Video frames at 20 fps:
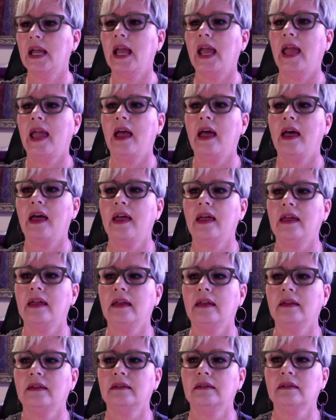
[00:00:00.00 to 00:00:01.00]

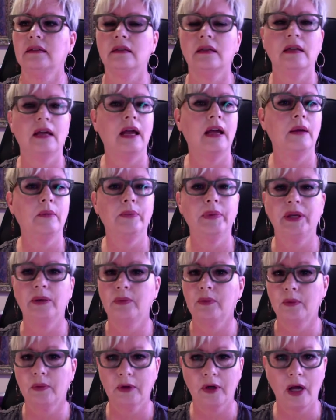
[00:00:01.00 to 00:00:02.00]
and
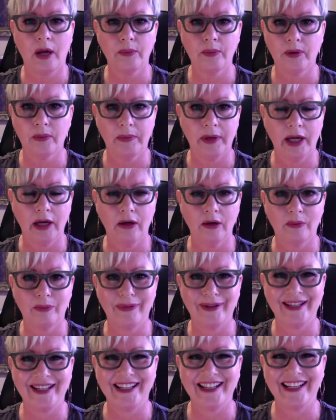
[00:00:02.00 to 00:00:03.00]
people were not prepared,
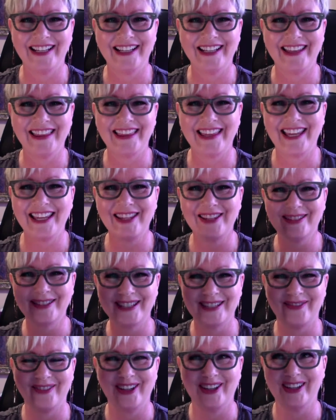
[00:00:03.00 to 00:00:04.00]
but thank you,
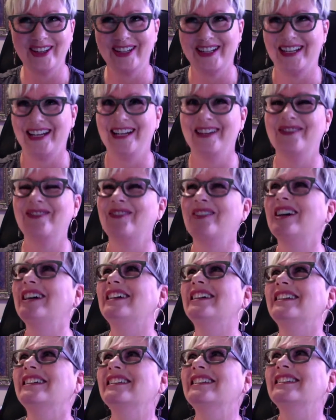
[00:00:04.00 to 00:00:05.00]
Spirit, I
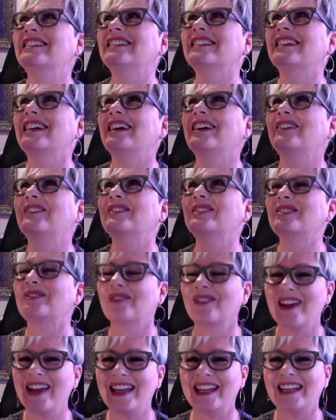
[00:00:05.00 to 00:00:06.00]
was
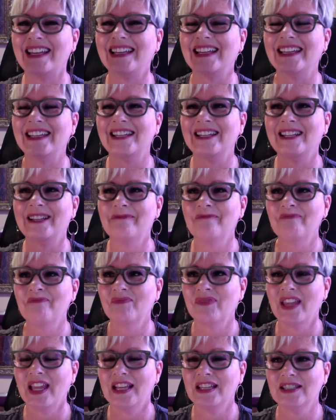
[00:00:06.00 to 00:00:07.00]
ready.
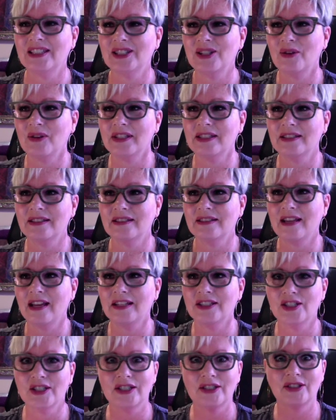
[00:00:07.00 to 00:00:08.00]
And so I
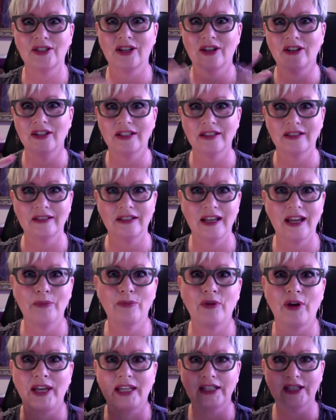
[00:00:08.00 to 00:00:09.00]
just started
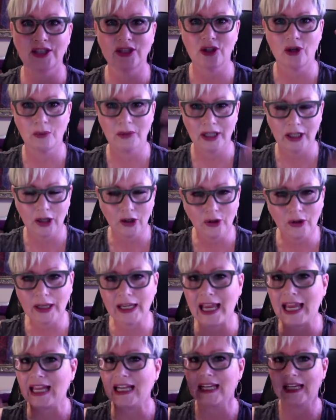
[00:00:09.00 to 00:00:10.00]
brainstorming,
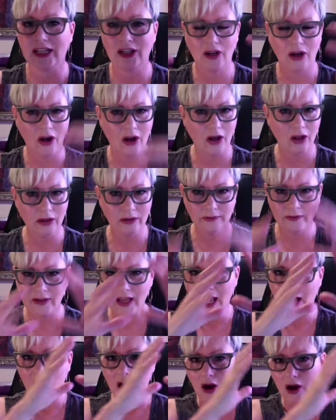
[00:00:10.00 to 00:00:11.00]
creating, and all
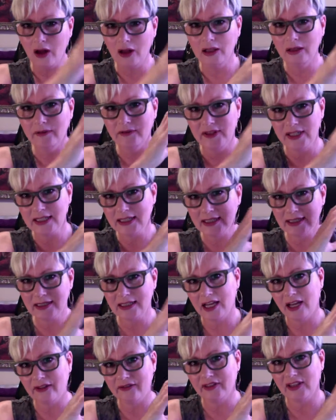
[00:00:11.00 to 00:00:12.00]
of this
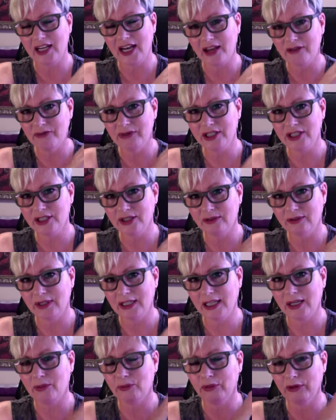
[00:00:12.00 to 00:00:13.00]
stuff that I've been doing
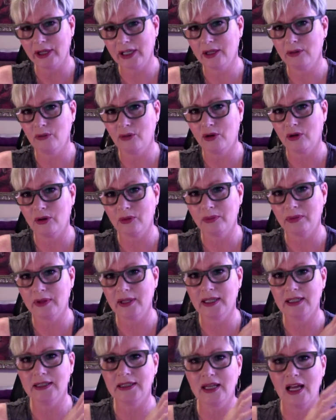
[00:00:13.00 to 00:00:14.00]
in a brick and mortar
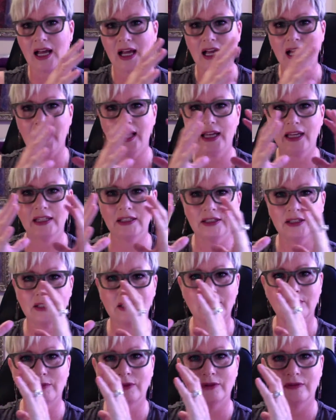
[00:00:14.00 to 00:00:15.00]
place, I
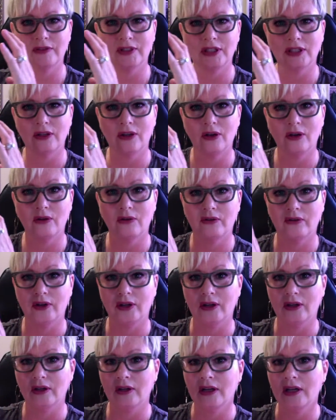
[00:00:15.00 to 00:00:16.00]
just moved it
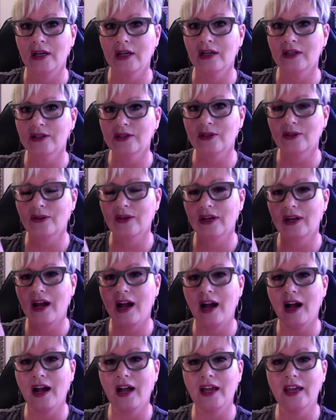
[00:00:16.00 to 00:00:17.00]
over so that
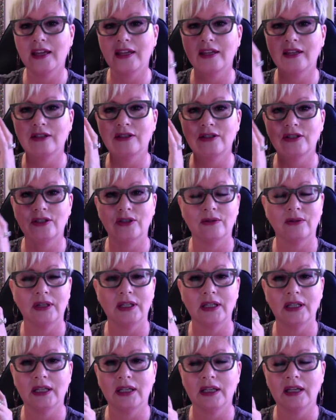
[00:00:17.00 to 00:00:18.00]
I could do
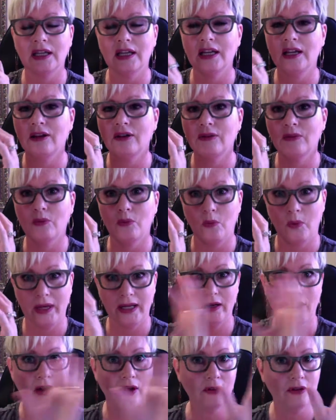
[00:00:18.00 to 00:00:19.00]
it
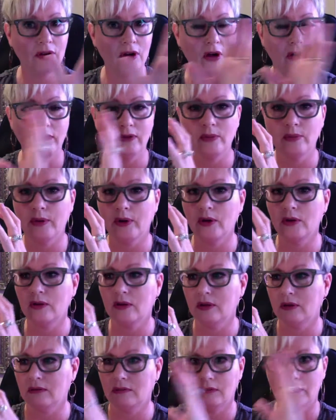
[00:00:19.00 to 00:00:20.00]
when all the COVID
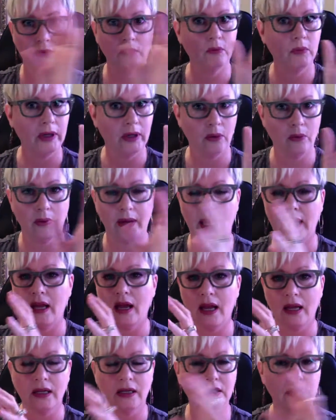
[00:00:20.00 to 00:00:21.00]
went away.
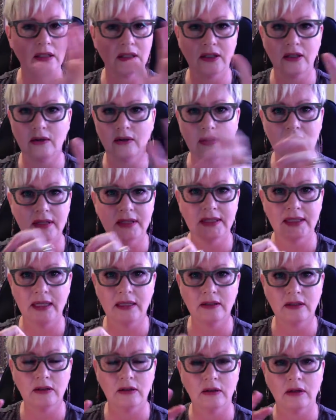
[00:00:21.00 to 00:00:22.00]
I could just go to the
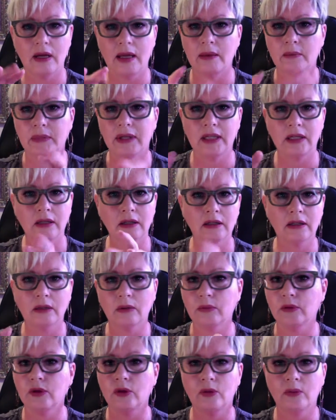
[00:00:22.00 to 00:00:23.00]
center and be in a little
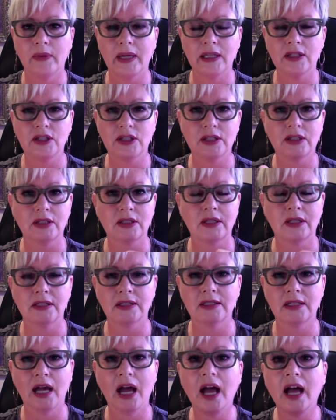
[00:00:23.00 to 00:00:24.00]
room and just
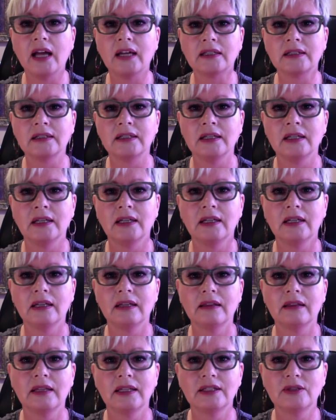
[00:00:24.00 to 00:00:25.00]
conduct
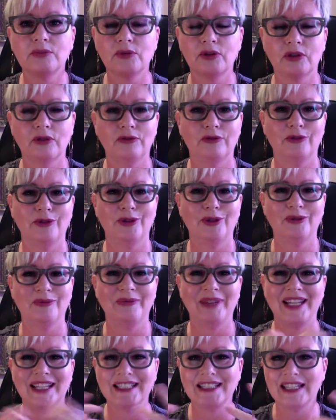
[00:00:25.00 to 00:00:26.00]
these beautiful
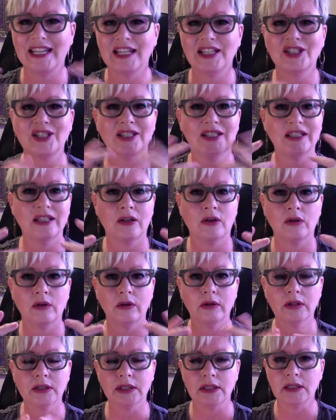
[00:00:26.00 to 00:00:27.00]
meditations and
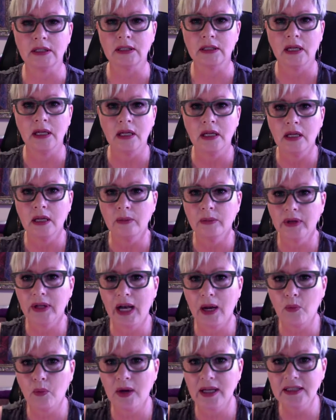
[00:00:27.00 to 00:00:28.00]
courses. But
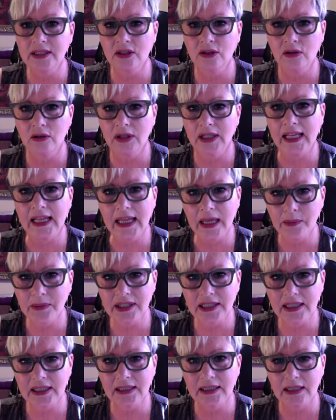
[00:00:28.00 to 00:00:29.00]
I wasn't only
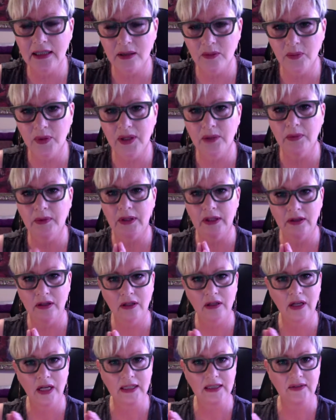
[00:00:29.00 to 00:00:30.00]
limited to the people in the
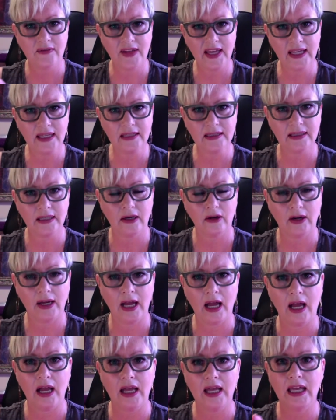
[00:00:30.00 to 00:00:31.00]
Las Vegas
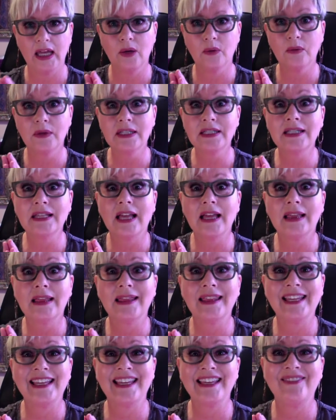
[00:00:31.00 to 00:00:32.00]
area. It was
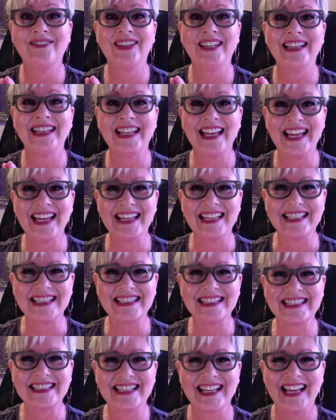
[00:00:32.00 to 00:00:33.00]

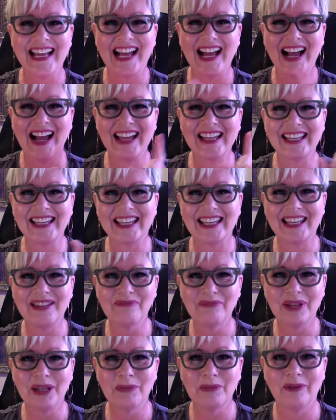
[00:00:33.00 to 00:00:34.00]
limitless. I could
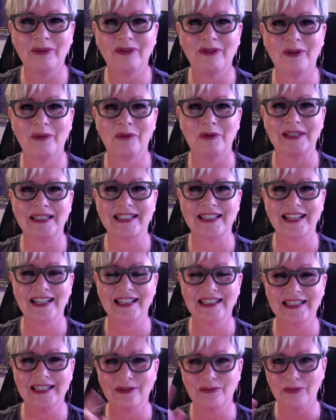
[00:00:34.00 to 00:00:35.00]
get people from
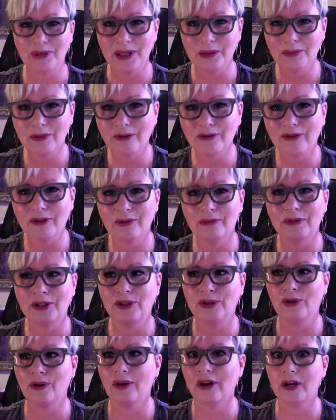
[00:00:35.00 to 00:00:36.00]
Wisconsin, people from New
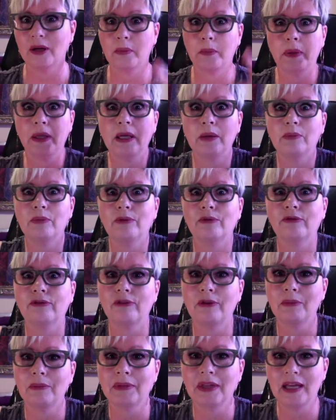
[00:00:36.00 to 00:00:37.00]
York, people
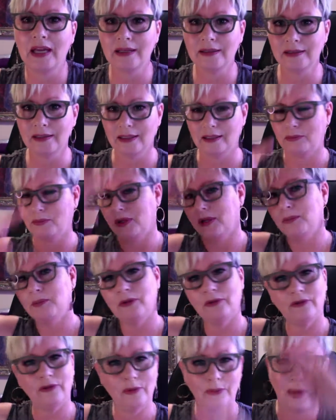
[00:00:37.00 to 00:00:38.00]
from London,
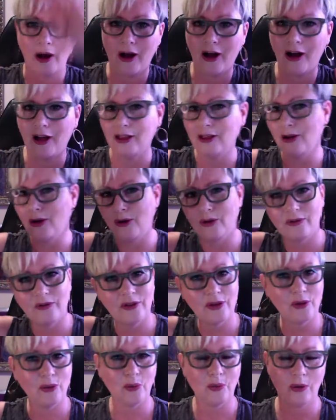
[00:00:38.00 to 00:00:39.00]
people from all over
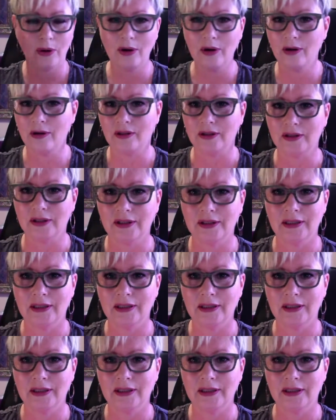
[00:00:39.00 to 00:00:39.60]
the world.